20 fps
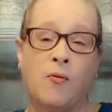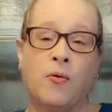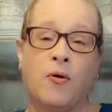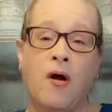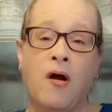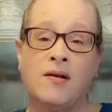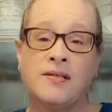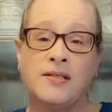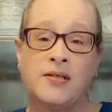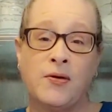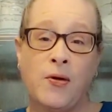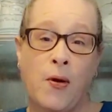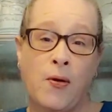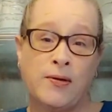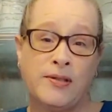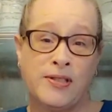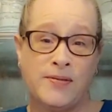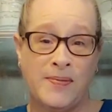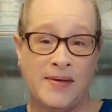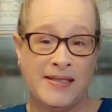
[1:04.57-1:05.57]
we're also
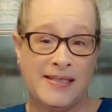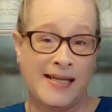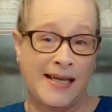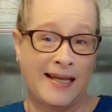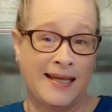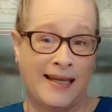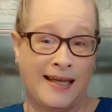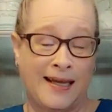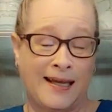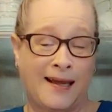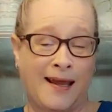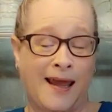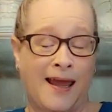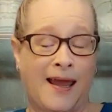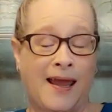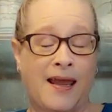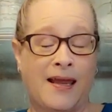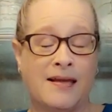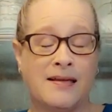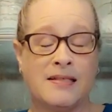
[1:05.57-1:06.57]
going to be taking
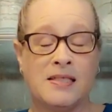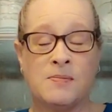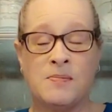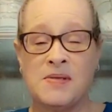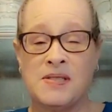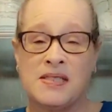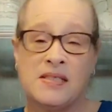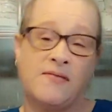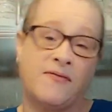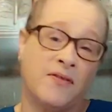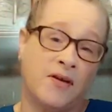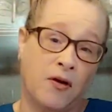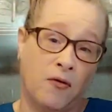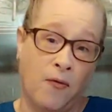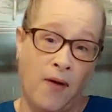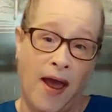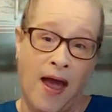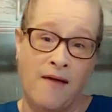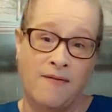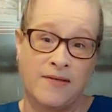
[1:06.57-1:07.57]
a specific
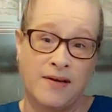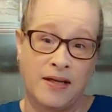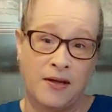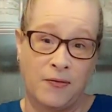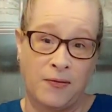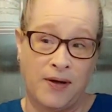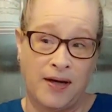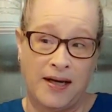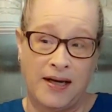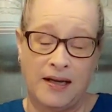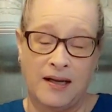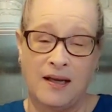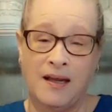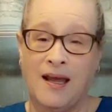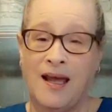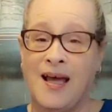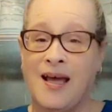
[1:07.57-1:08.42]
gravity reading,